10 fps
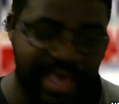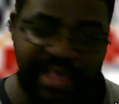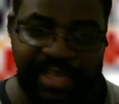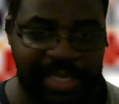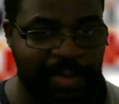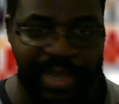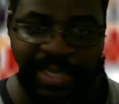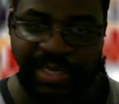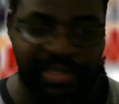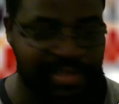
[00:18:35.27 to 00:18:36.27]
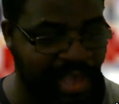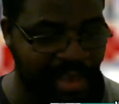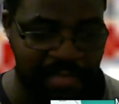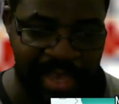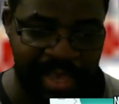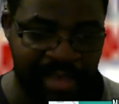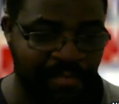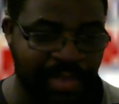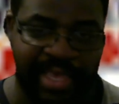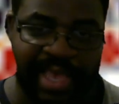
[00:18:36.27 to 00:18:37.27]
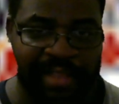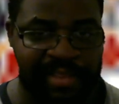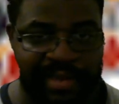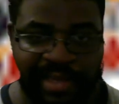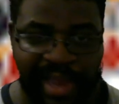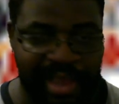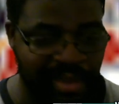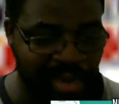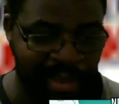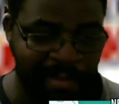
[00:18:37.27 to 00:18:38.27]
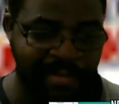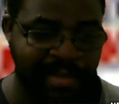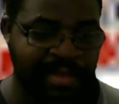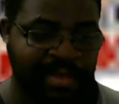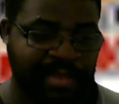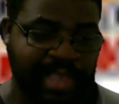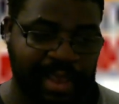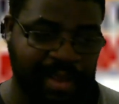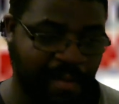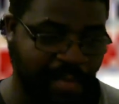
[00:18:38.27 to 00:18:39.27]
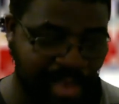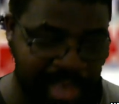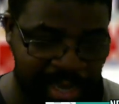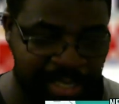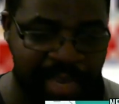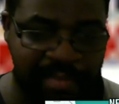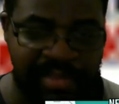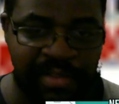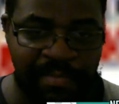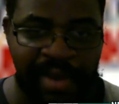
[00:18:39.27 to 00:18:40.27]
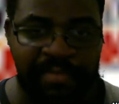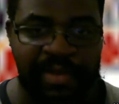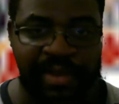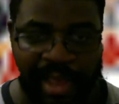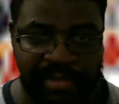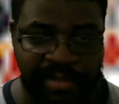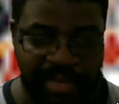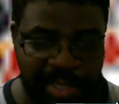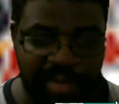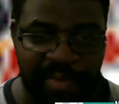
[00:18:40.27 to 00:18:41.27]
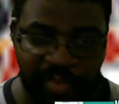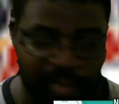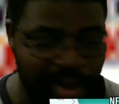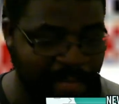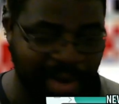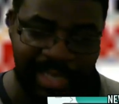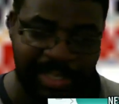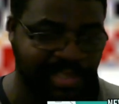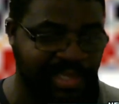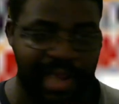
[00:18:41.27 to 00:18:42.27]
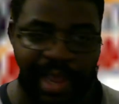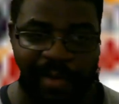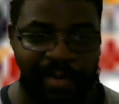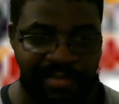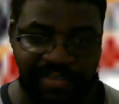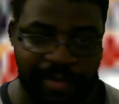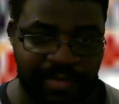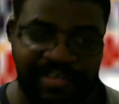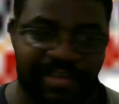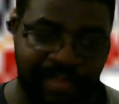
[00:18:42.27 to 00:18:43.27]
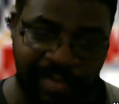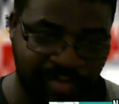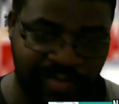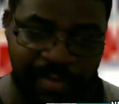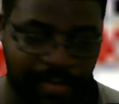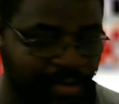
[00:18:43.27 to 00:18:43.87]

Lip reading: situation, the same thing. Big E out there looking like a clown. Yeah, Sheamus made him look like a legitimate threat, but I just didn't like all that circus stuff he was doing.